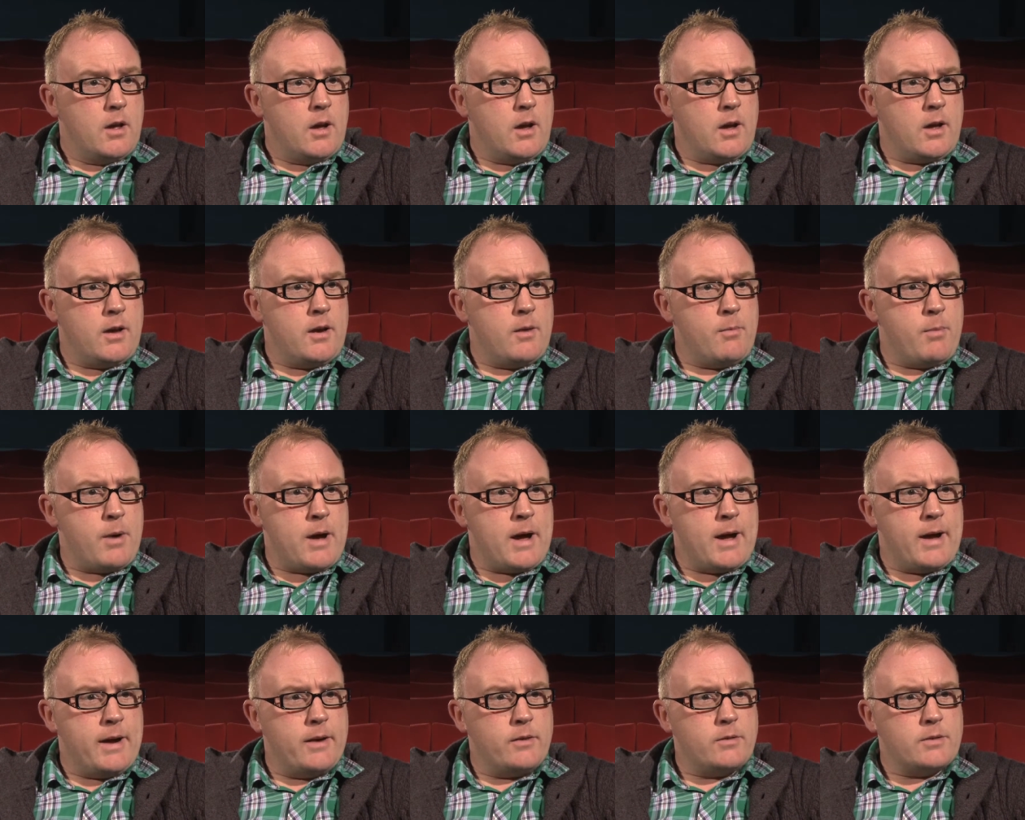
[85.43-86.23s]
and
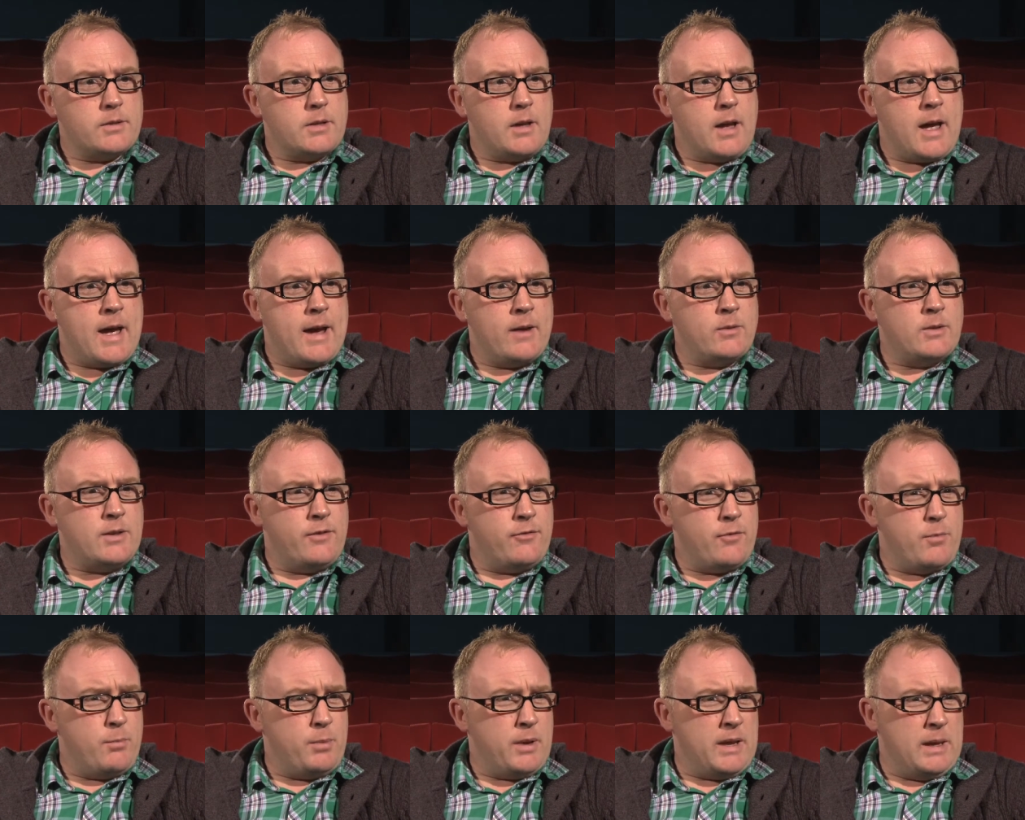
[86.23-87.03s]
about how
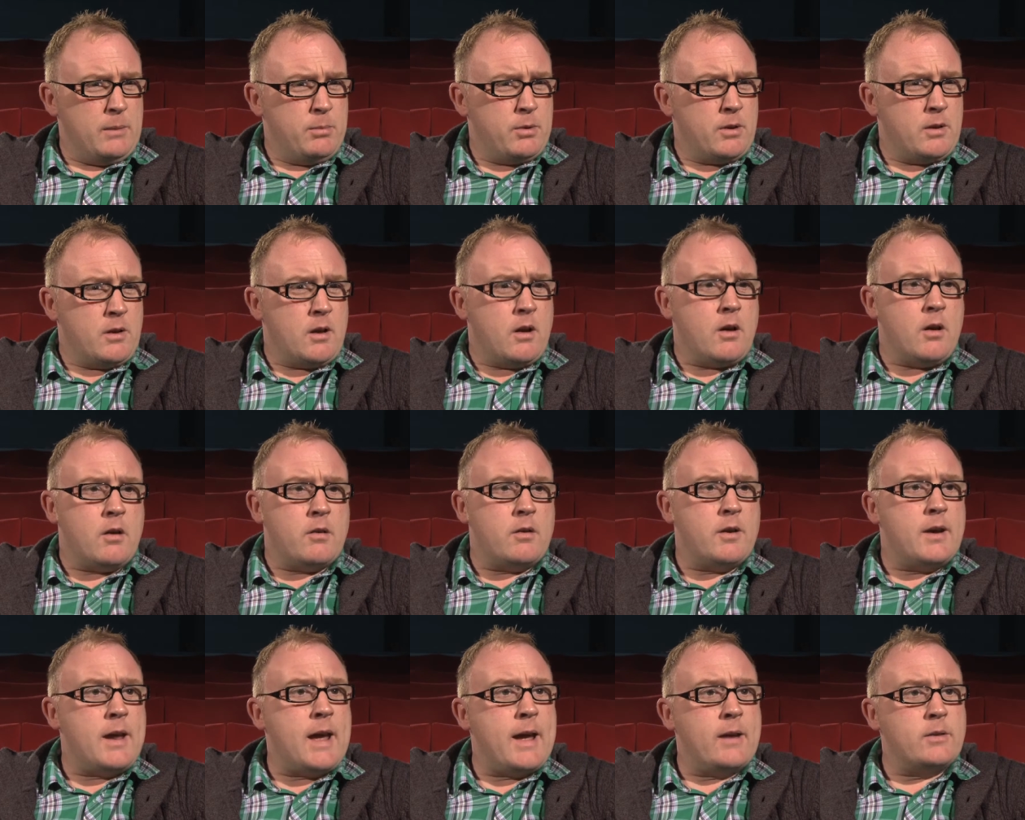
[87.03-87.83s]
different people
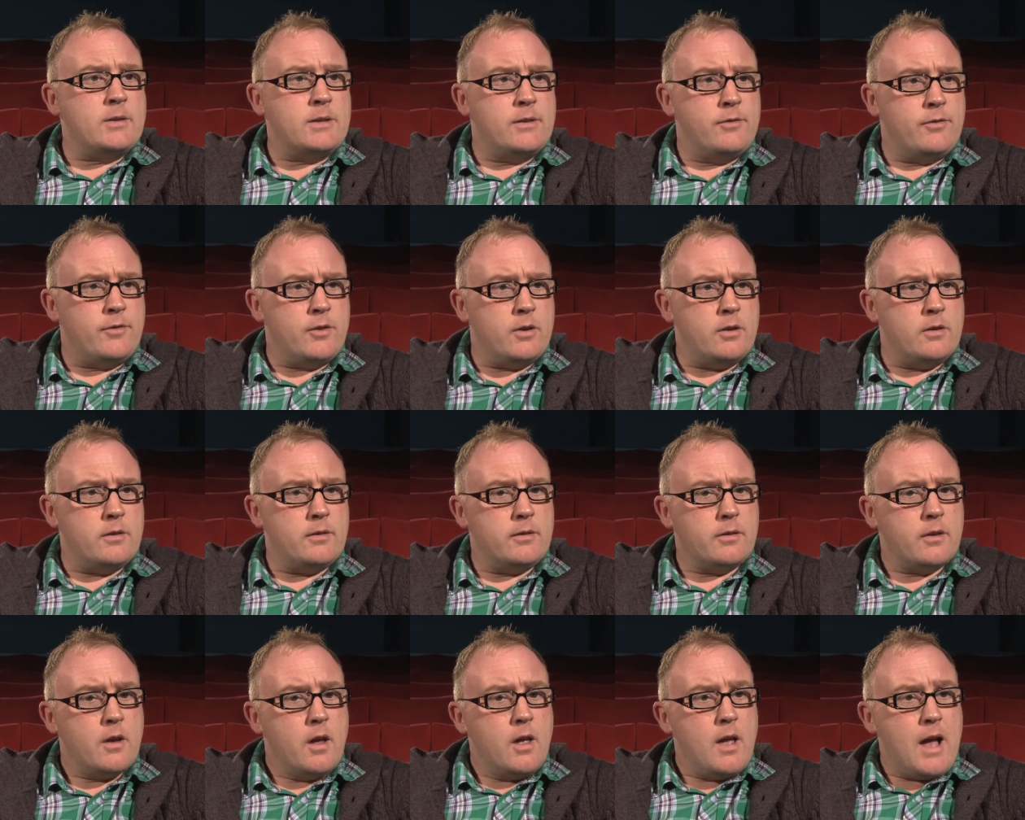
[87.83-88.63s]
are and how
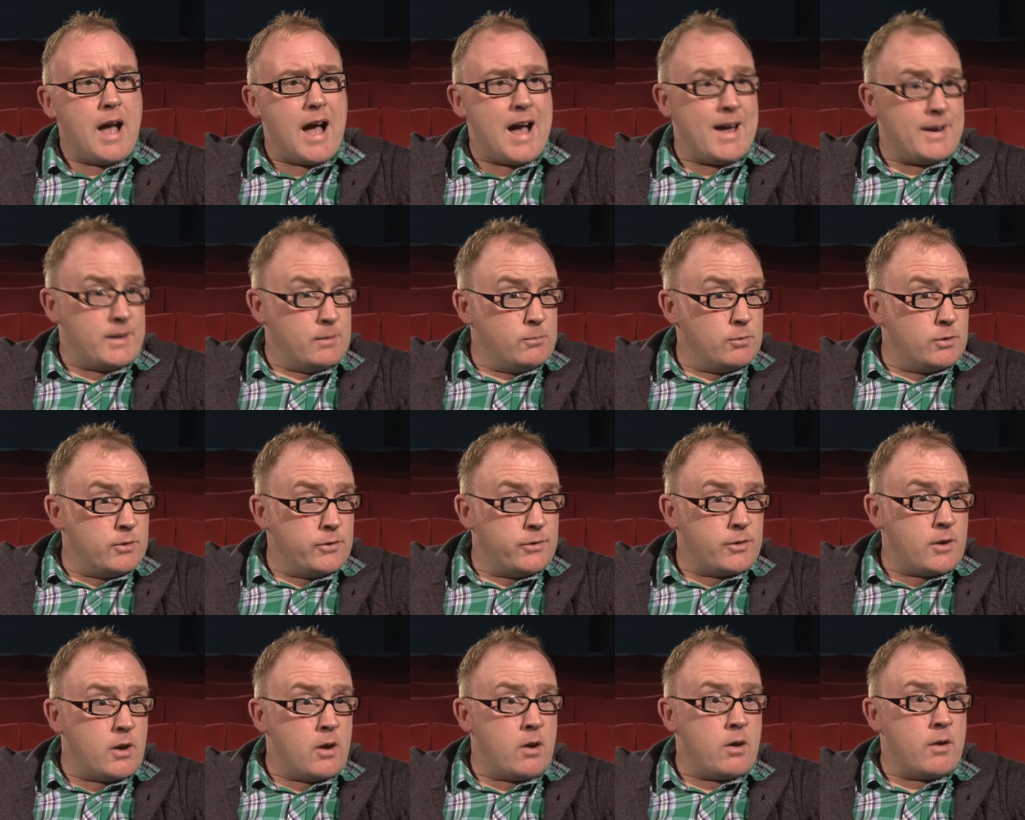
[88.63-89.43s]
different
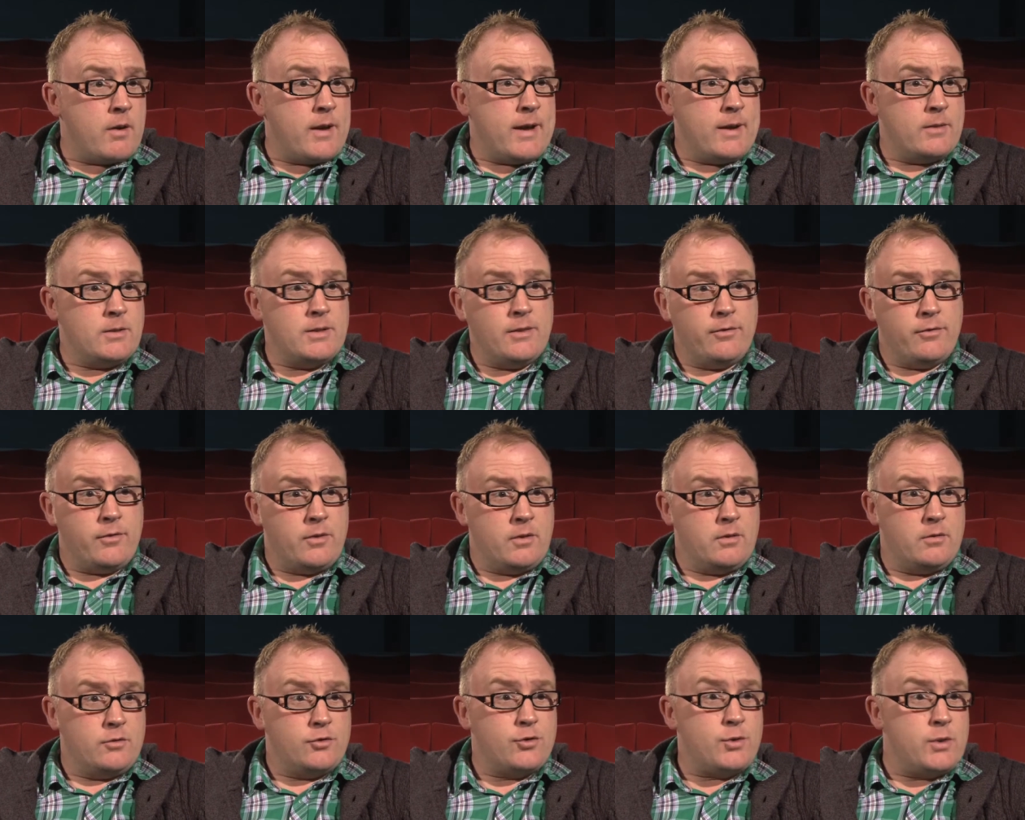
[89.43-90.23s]
animals are and how
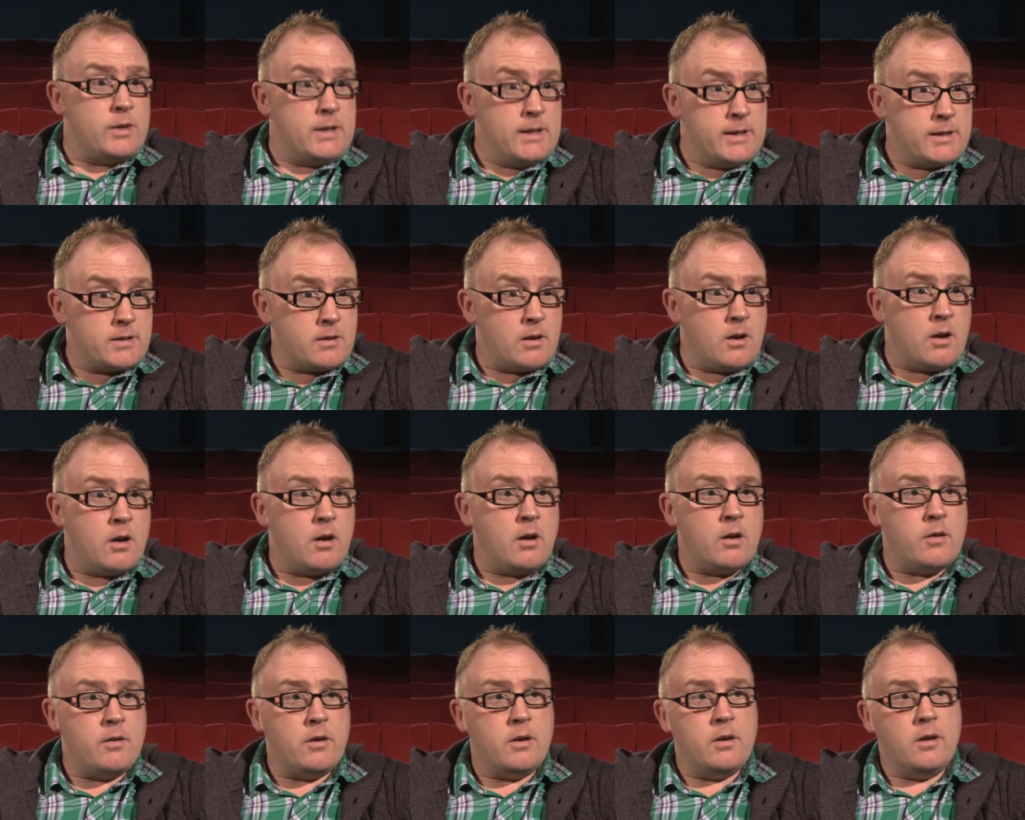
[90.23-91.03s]
different trees
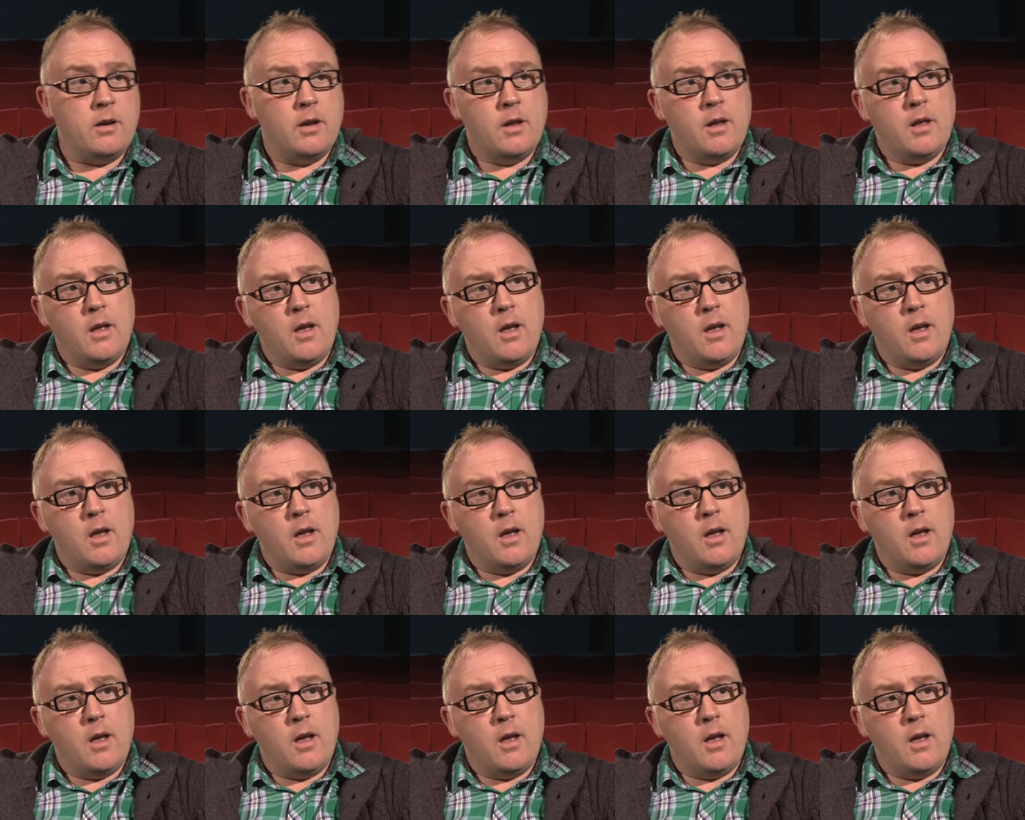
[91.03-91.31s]
are and